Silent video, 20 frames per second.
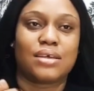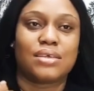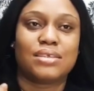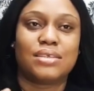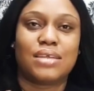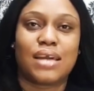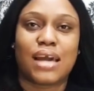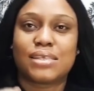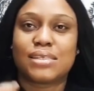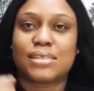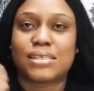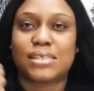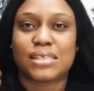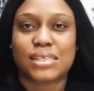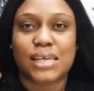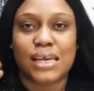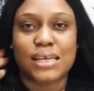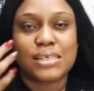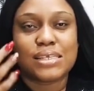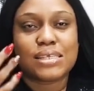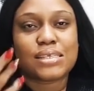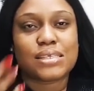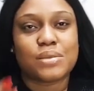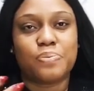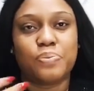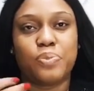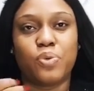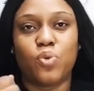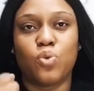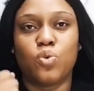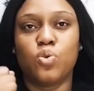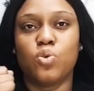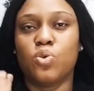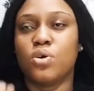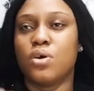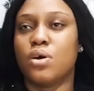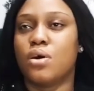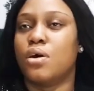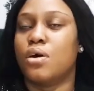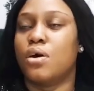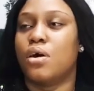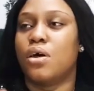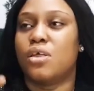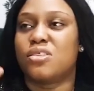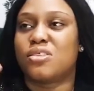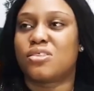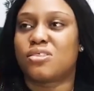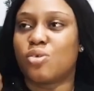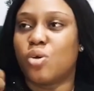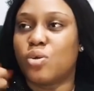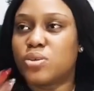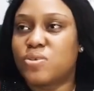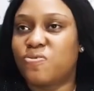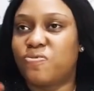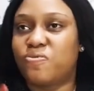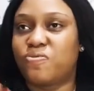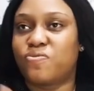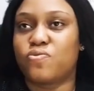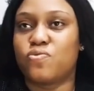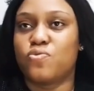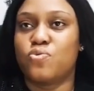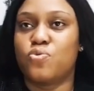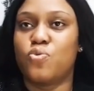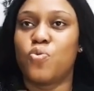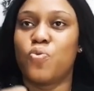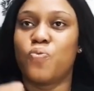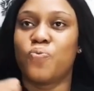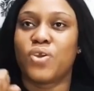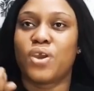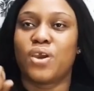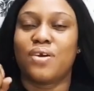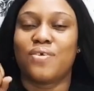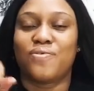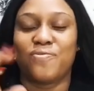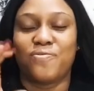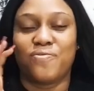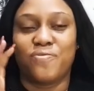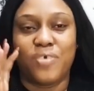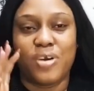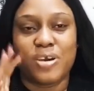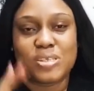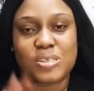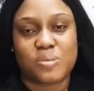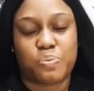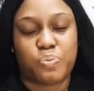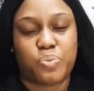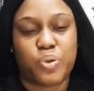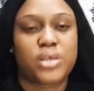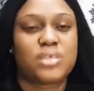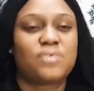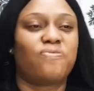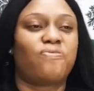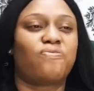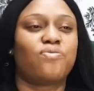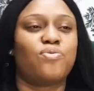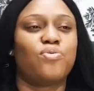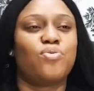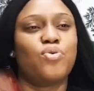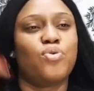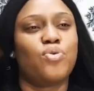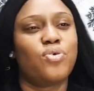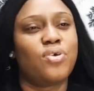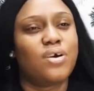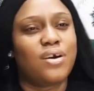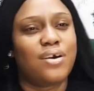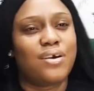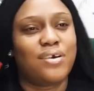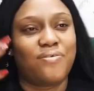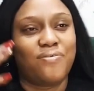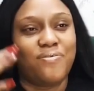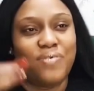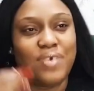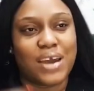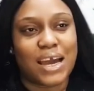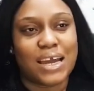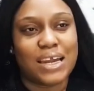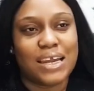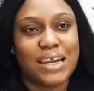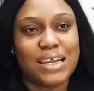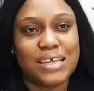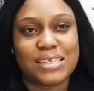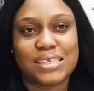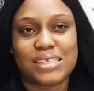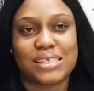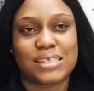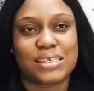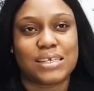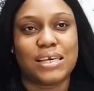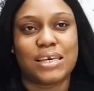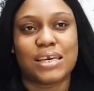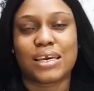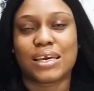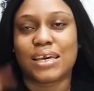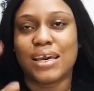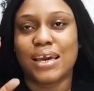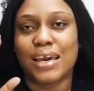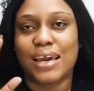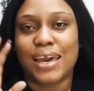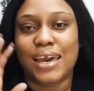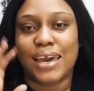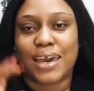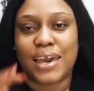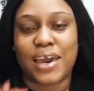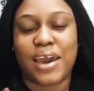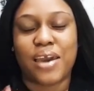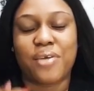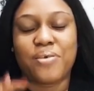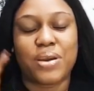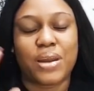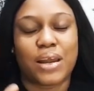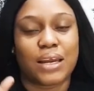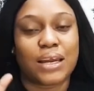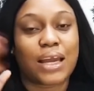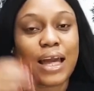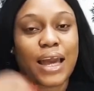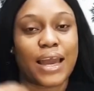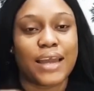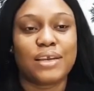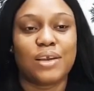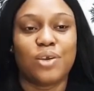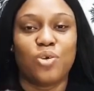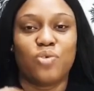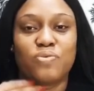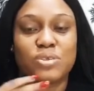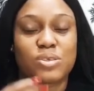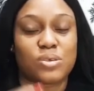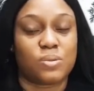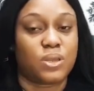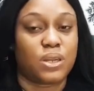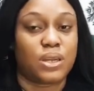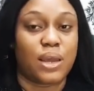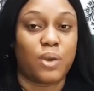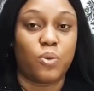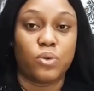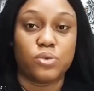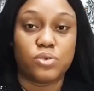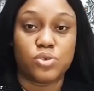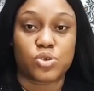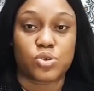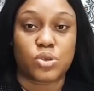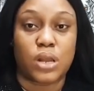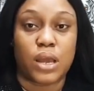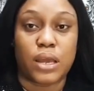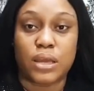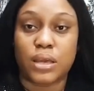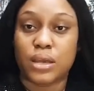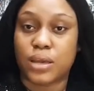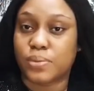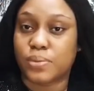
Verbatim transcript: That sensible, thoughtful, respectful, realistic, caring and kind love is something I want to like